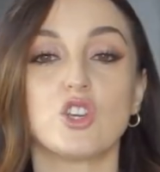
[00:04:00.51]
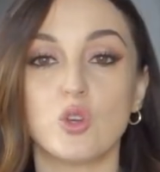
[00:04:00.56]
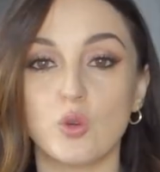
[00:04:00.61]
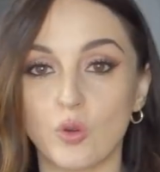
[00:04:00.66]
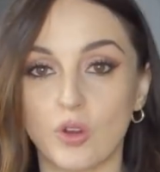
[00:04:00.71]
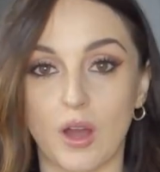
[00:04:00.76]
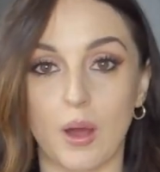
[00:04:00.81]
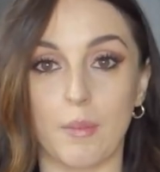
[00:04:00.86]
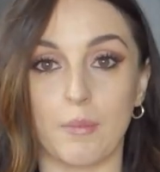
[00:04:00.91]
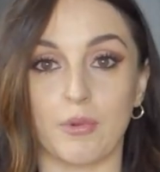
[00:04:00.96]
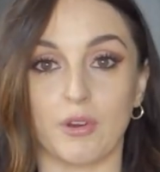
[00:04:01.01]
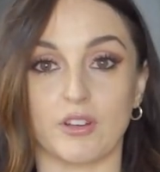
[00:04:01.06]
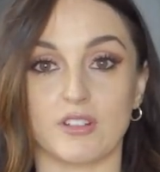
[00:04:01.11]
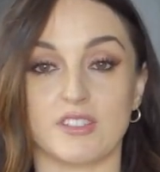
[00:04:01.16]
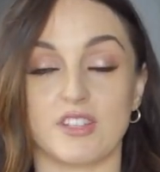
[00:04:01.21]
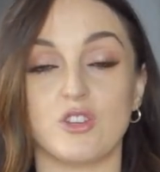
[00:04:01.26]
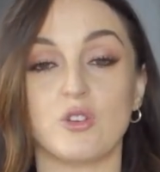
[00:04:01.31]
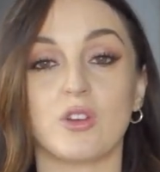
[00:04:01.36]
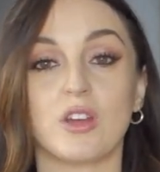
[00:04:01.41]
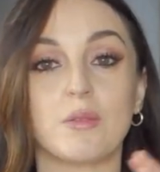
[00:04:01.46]

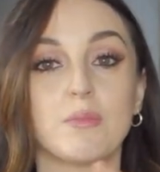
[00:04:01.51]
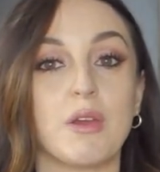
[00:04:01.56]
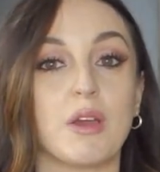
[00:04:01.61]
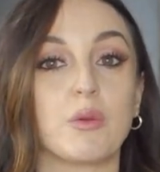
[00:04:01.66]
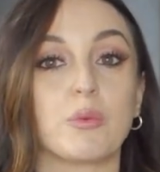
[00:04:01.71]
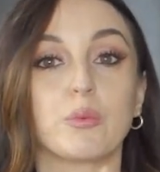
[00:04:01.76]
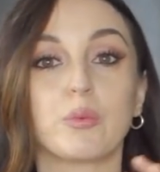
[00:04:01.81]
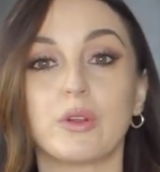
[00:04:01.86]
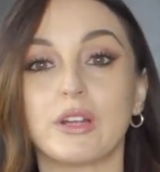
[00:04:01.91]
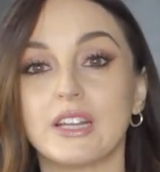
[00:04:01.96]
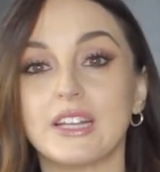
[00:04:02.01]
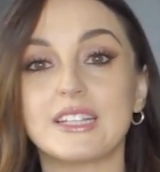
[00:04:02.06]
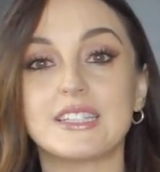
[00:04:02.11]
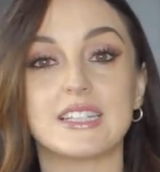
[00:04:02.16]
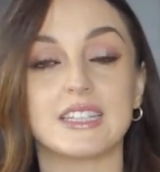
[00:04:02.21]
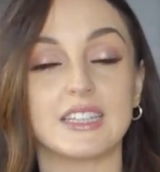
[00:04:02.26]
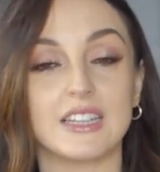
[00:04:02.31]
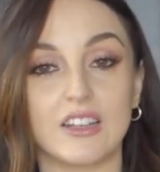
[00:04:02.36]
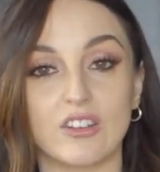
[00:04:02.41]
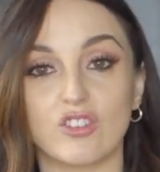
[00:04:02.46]
cucumbers, and you can make really
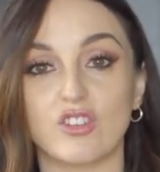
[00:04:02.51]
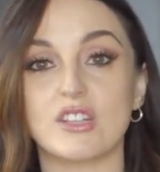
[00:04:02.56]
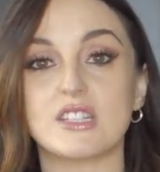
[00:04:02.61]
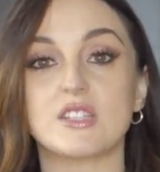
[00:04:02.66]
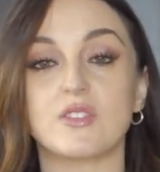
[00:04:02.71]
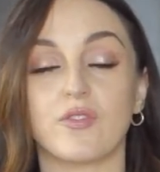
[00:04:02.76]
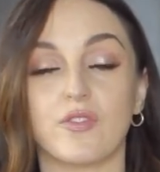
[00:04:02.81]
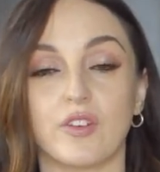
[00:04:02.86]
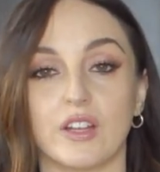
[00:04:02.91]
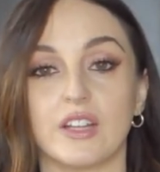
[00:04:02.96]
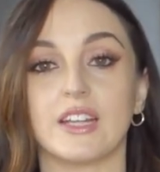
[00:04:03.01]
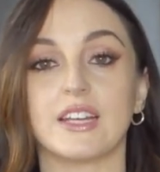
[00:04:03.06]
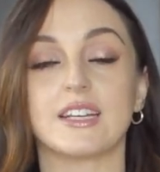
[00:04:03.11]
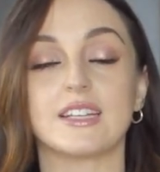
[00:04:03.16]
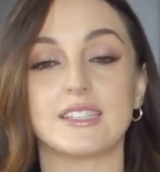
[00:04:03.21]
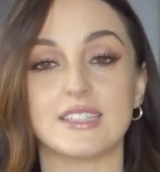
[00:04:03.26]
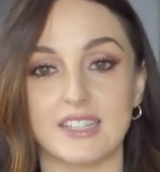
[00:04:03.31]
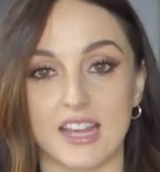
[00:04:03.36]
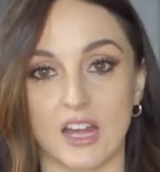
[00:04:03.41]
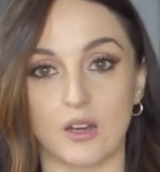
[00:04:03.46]
delicious
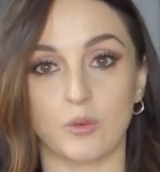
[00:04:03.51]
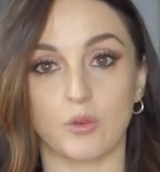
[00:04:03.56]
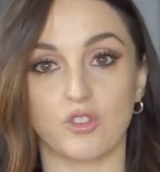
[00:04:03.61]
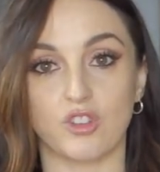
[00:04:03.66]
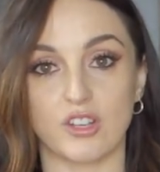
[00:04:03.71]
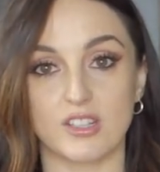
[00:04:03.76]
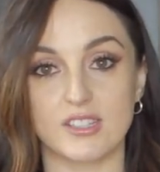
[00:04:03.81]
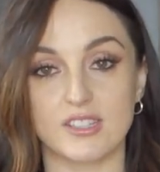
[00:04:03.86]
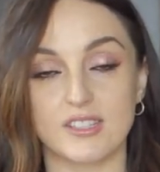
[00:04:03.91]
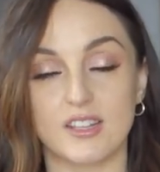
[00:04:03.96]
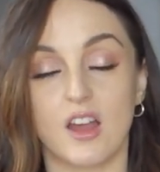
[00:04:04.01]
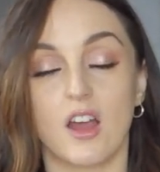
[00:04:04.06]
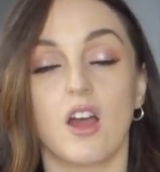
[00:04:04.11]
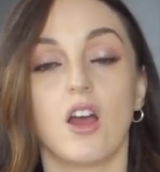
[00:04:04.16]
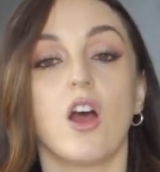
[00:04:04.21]
filling sandwiches.